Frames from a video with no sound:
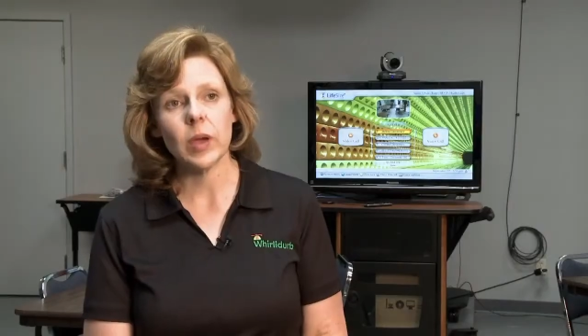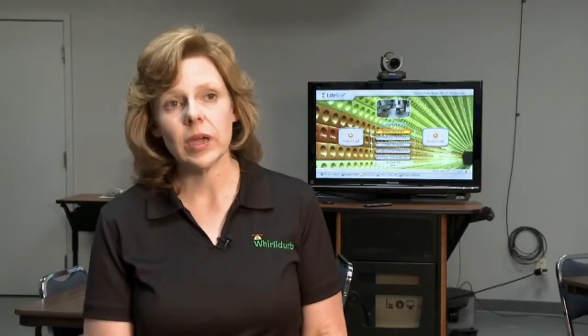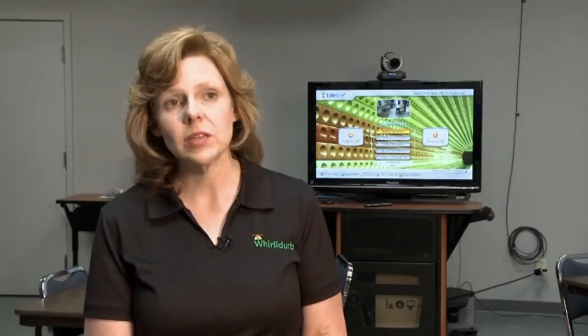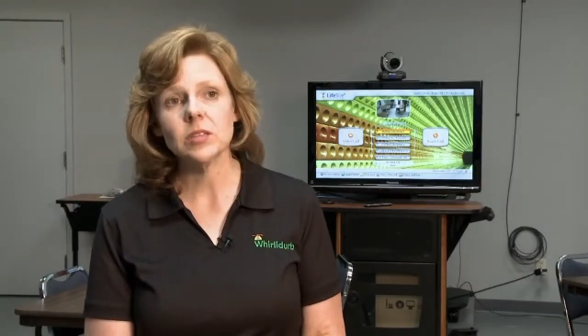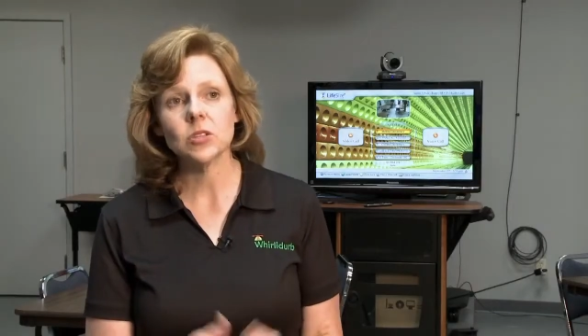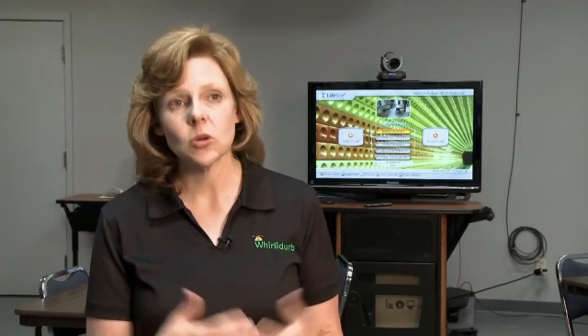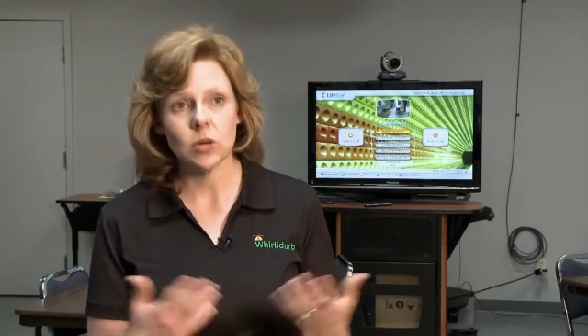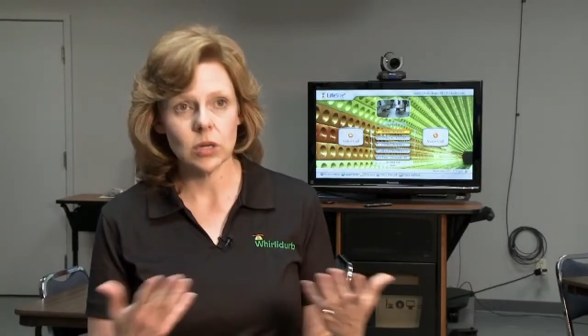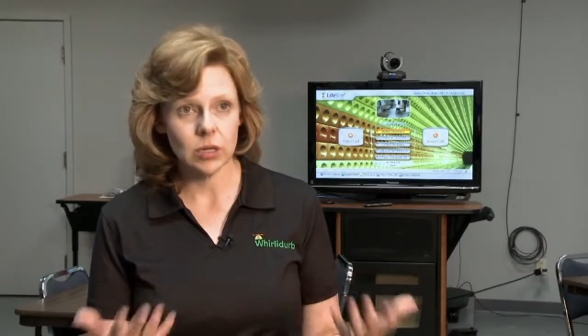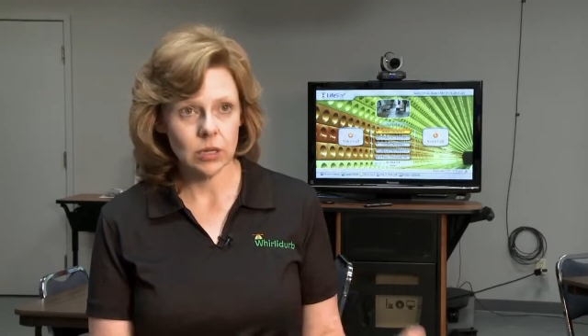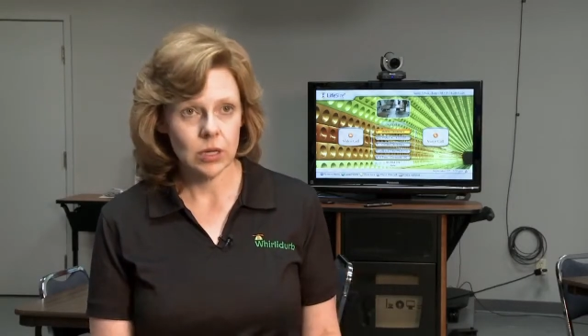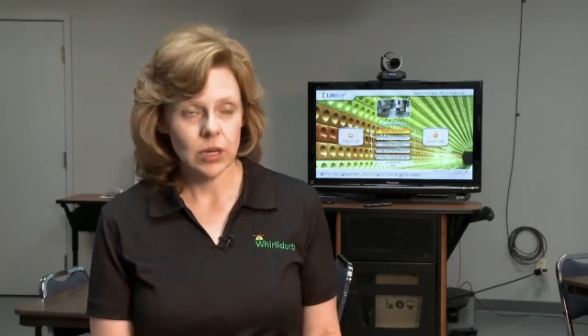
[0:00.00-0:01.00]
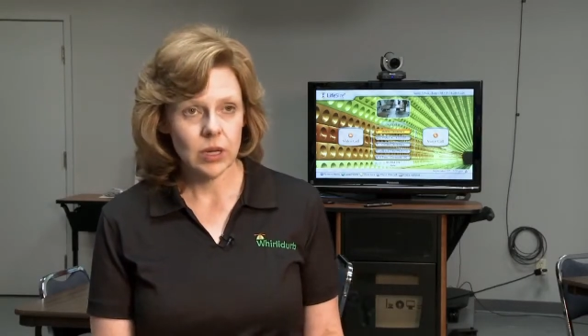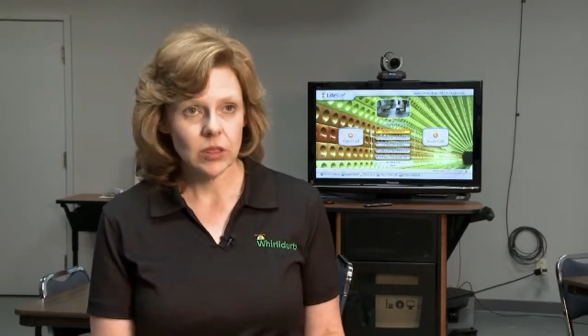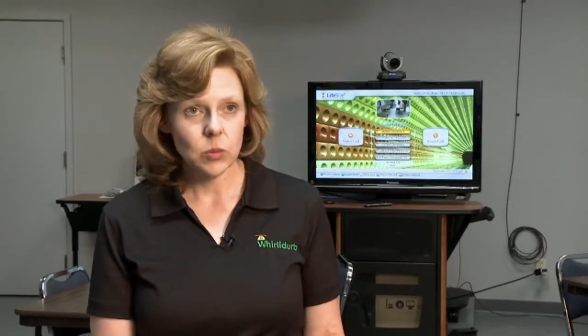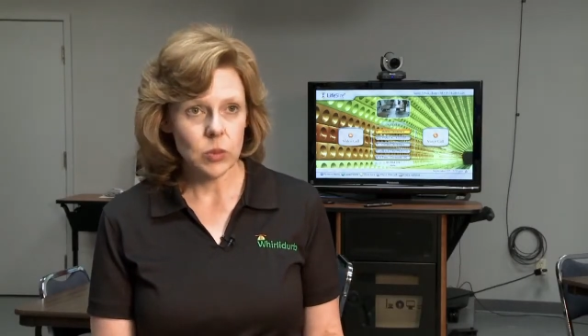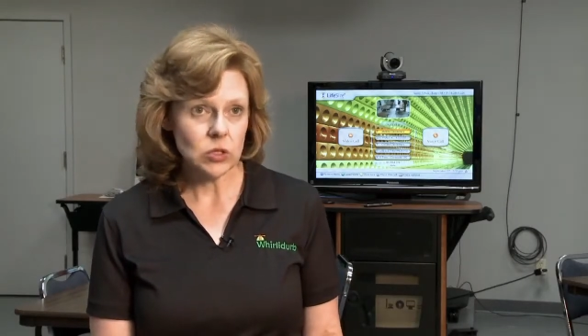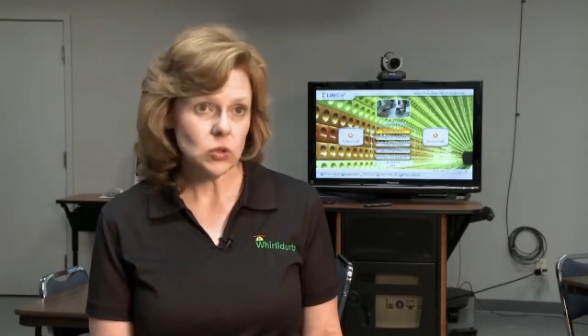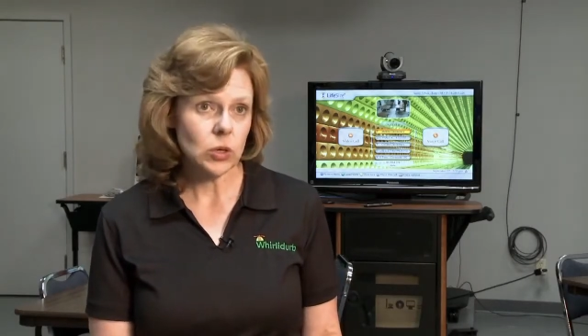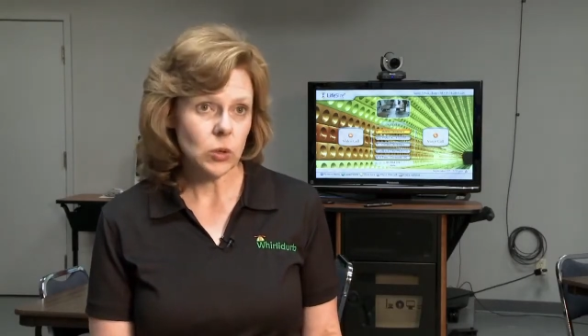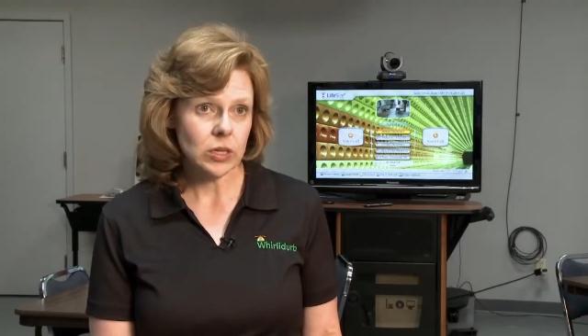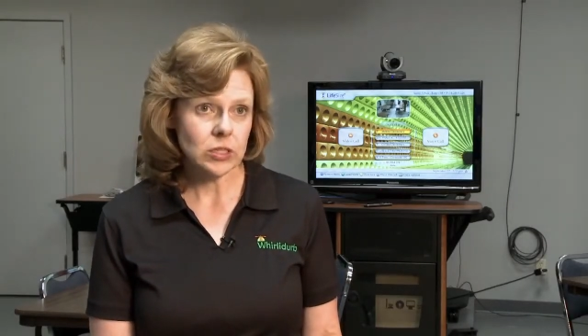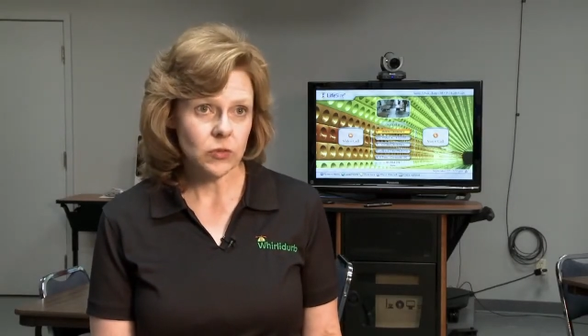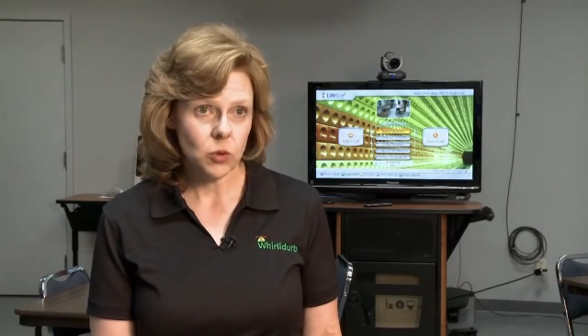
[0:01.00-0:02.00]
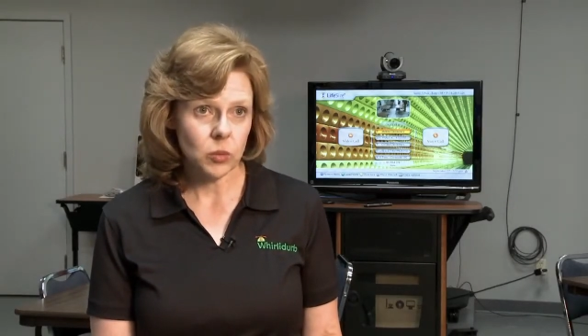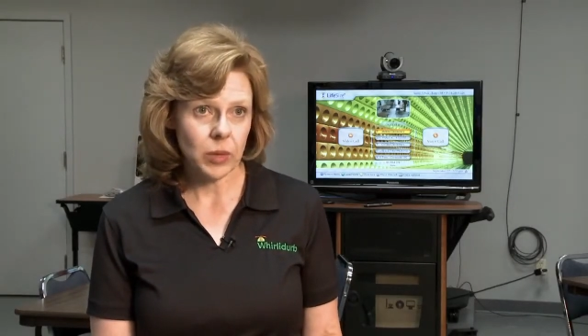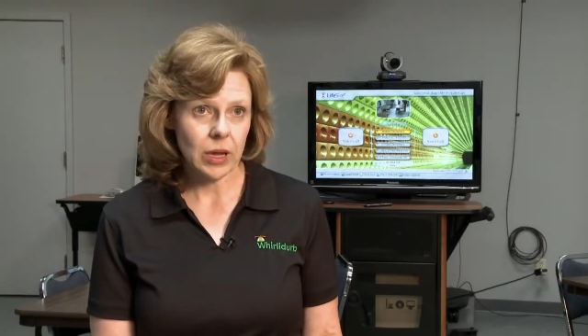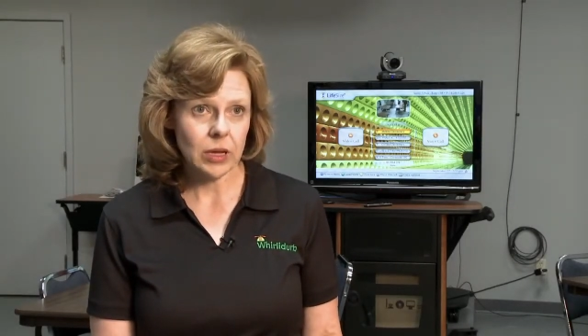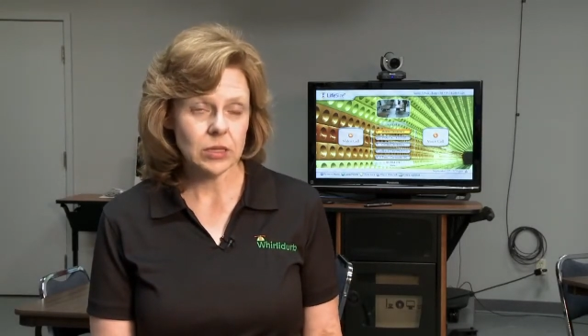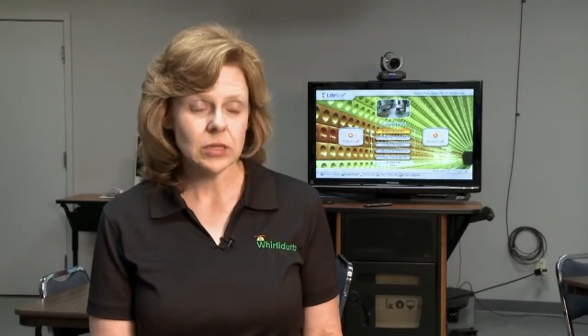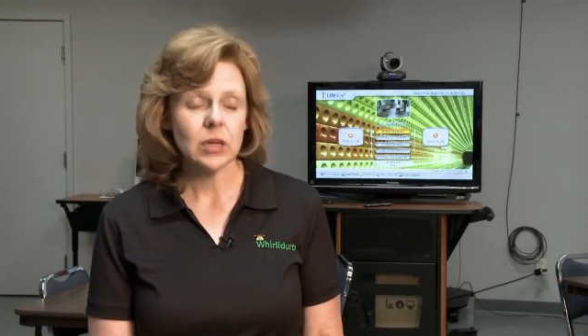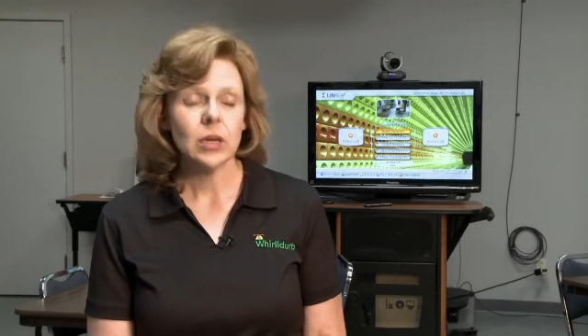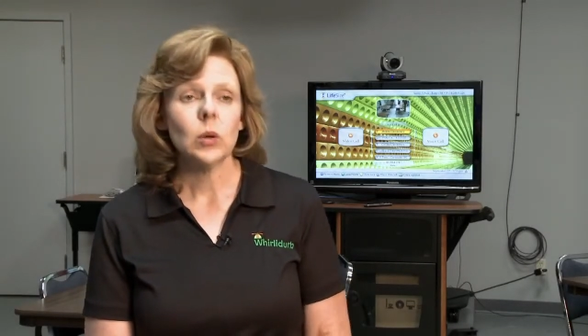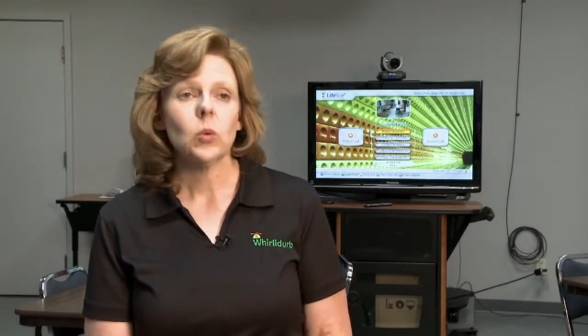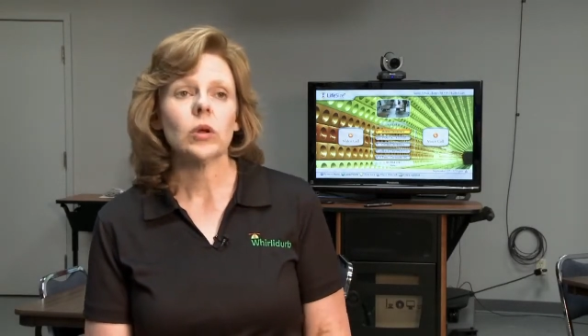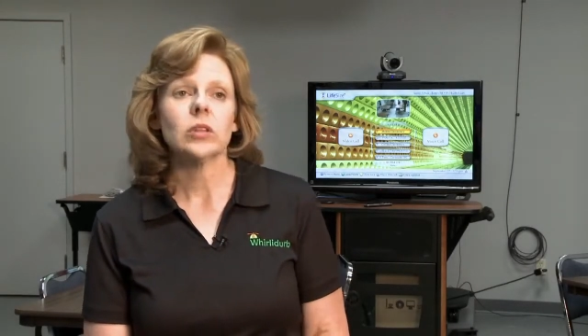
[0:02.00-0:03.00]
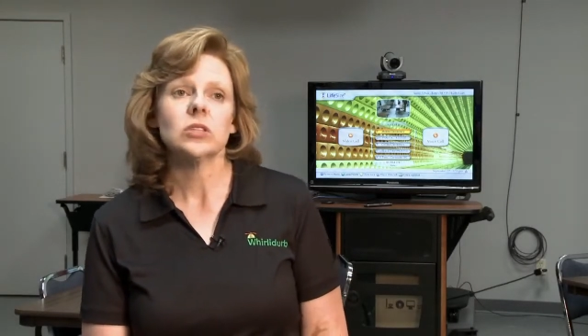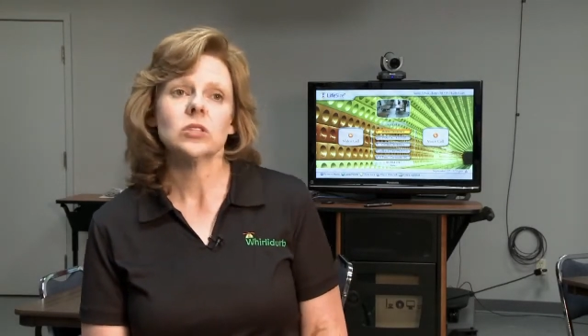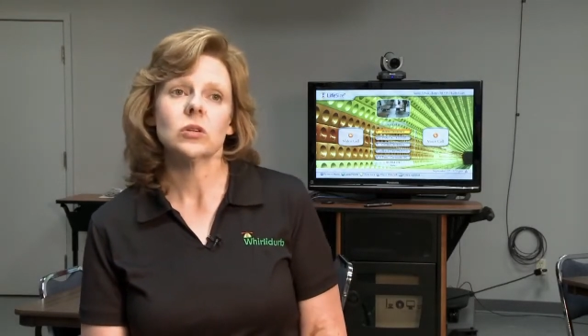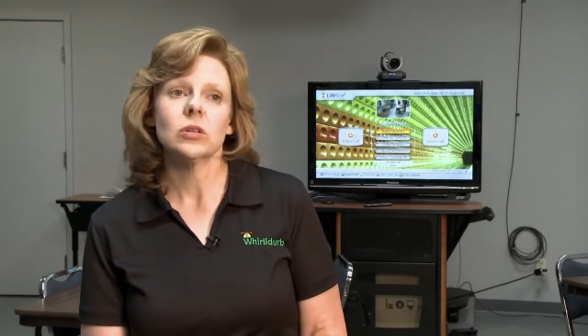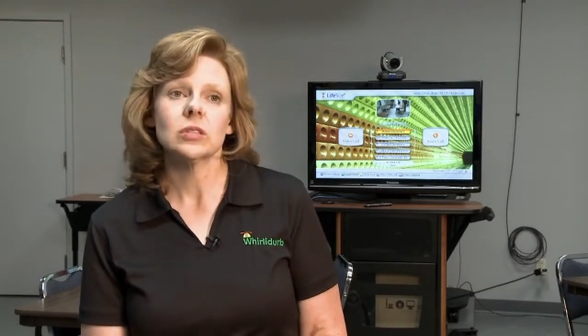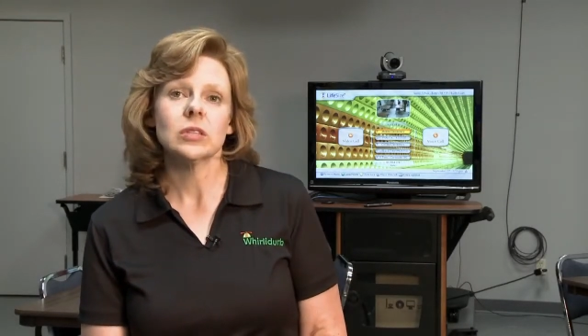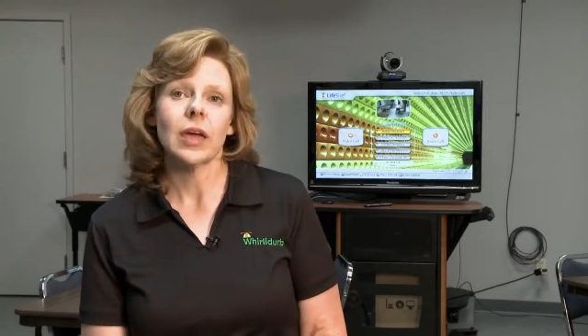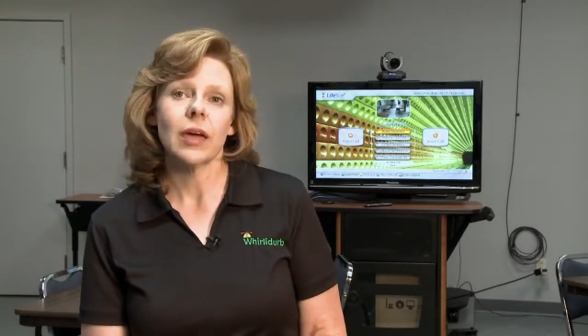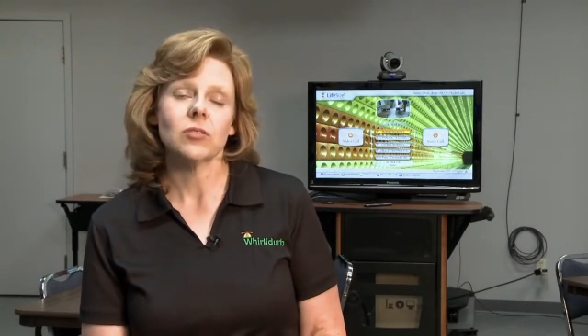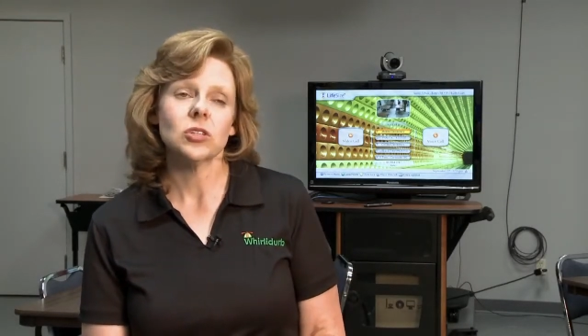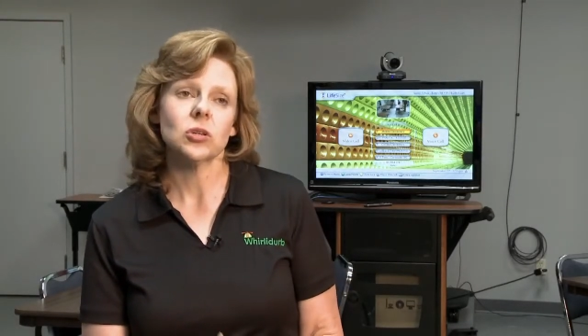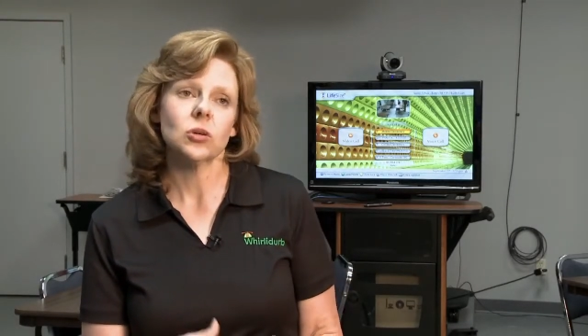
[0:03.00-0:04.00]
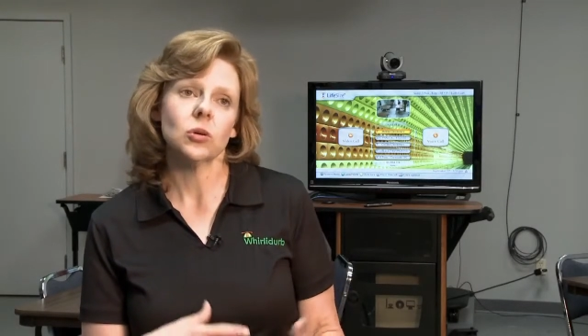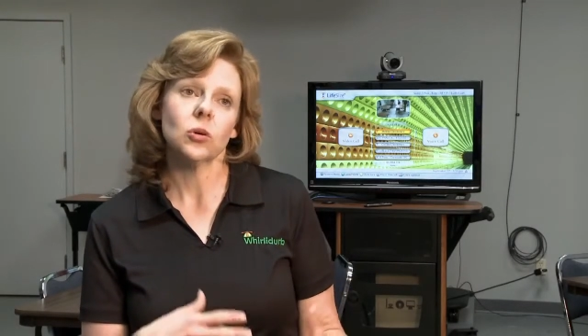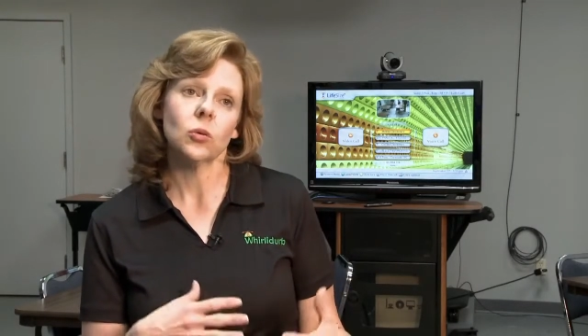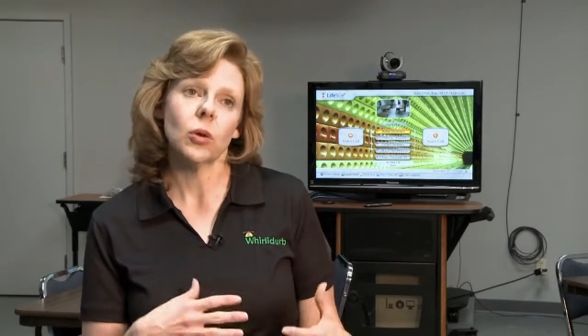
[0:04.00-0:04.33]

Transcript: based on the mystery quest format, where the students have to